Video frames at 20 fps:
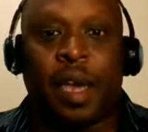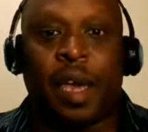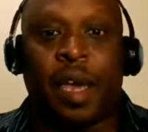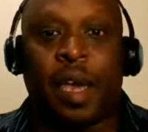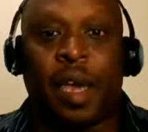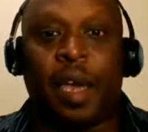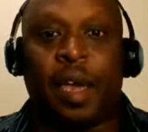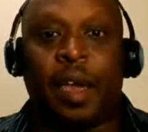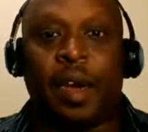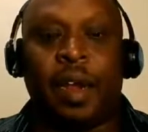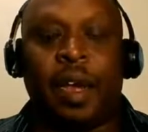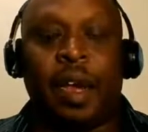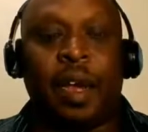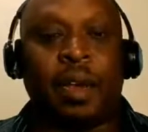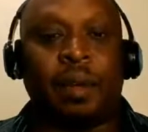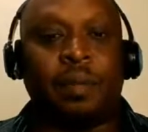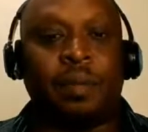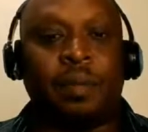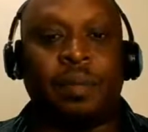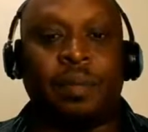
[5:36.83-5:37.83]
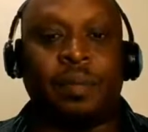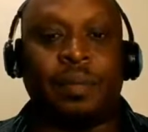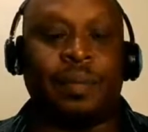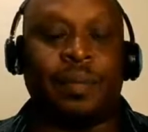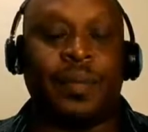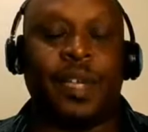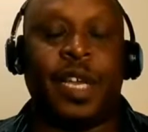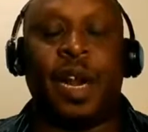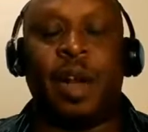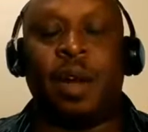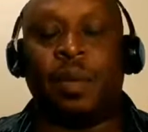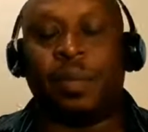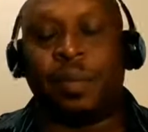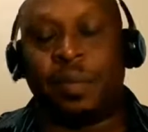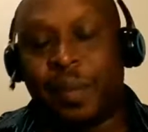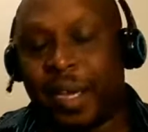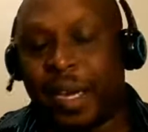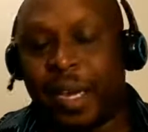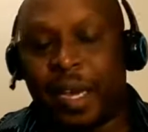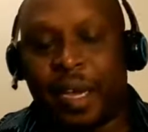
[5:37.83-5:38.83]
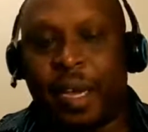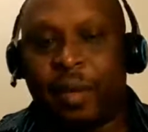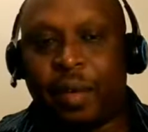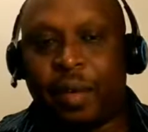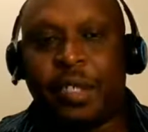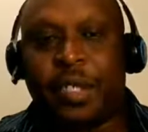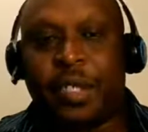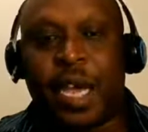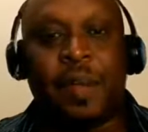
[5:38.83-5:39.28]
And it was.